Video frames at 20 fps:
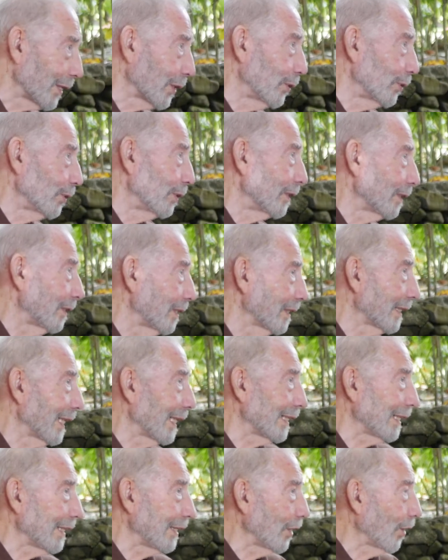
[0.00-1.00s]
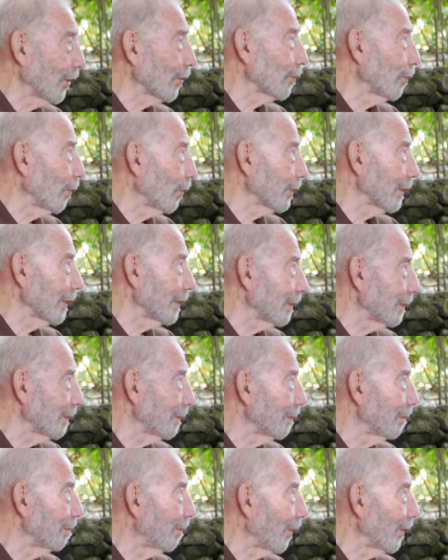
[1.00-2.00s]
couldn't get any hot water to
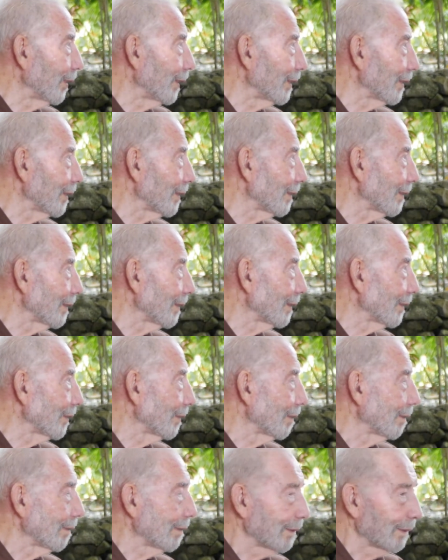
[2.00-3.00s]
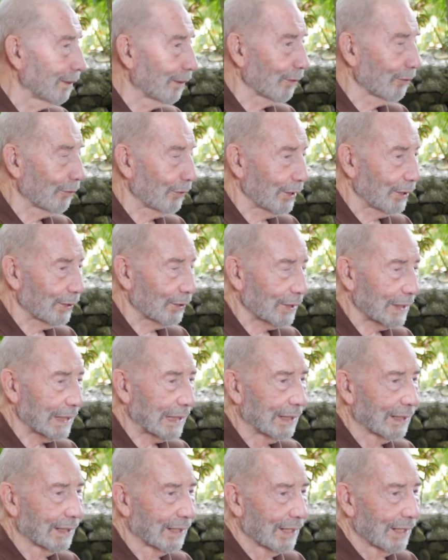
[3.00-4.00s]
boil his laundry. You see,
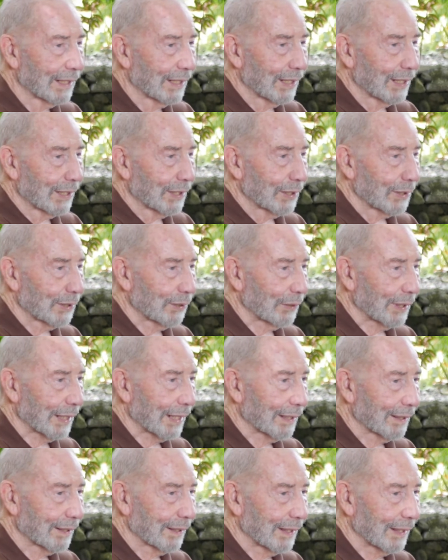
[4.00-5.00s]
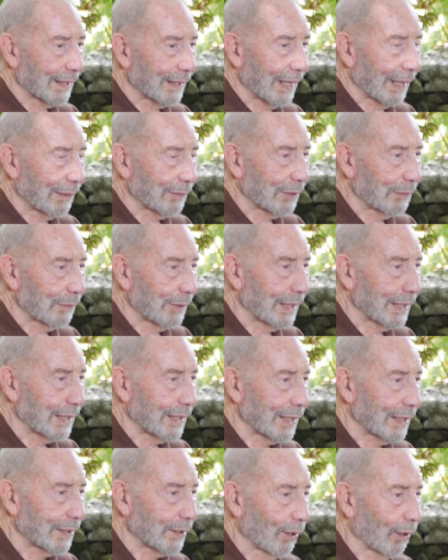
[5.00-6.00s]
so he came to me and he
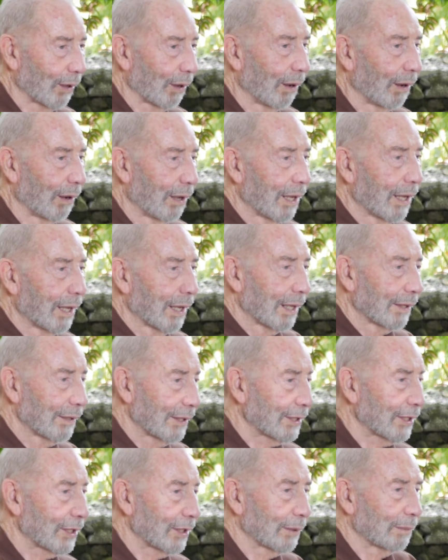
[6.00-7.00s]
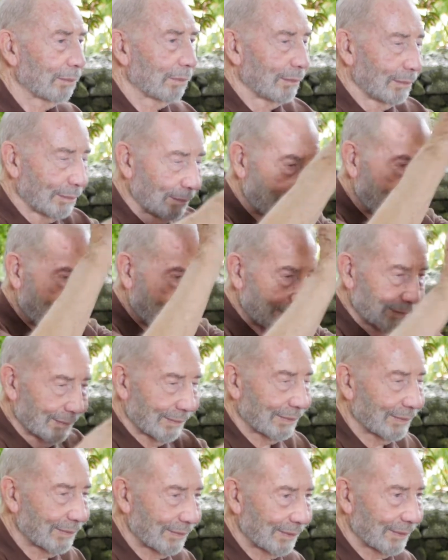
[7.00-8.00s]
says, "Oh, this is
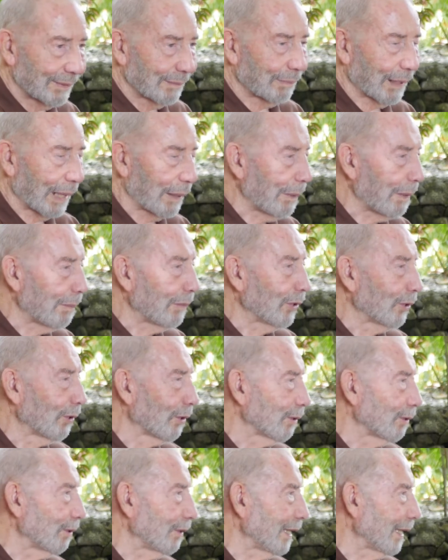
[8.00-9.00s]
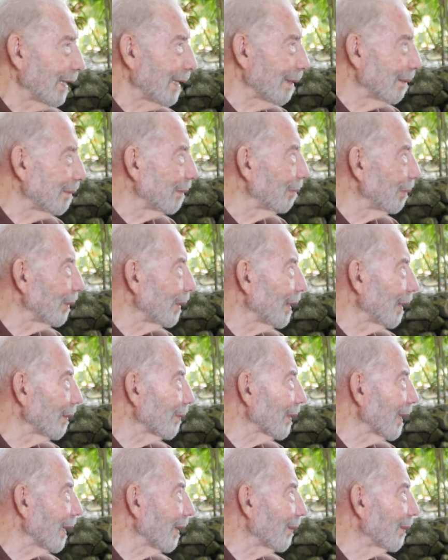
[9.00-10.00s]
pipe him no good, yeah, and burn out
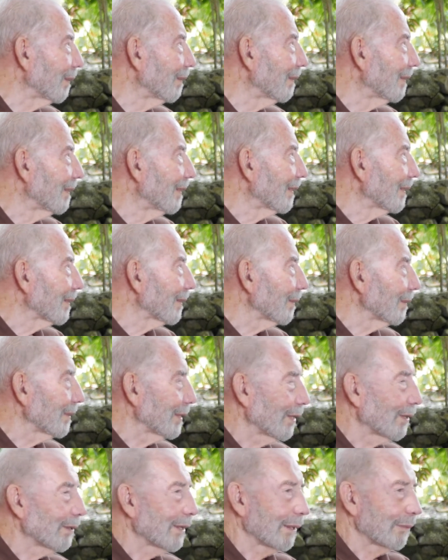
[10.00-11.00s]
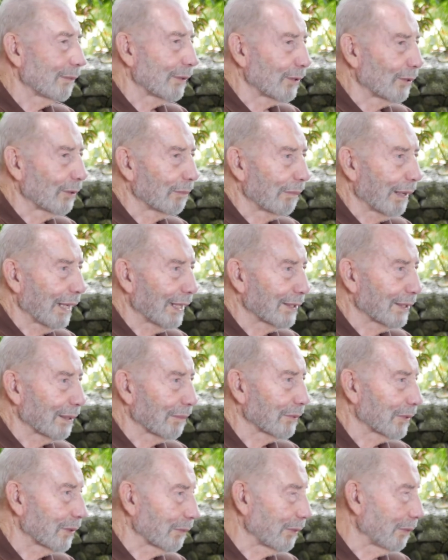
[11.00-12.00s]
now." So it's all right. We go and buy some.
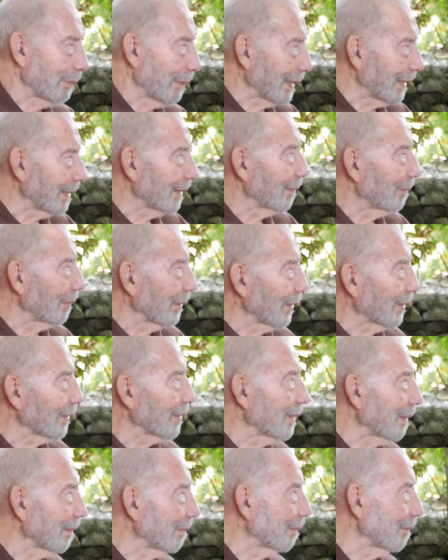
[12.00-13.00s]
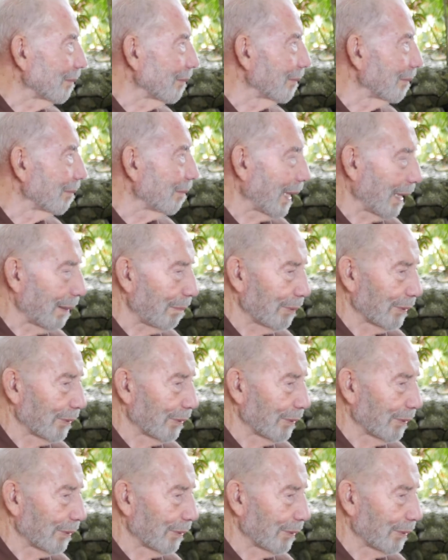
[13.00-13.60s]
So we went and we got some pipe,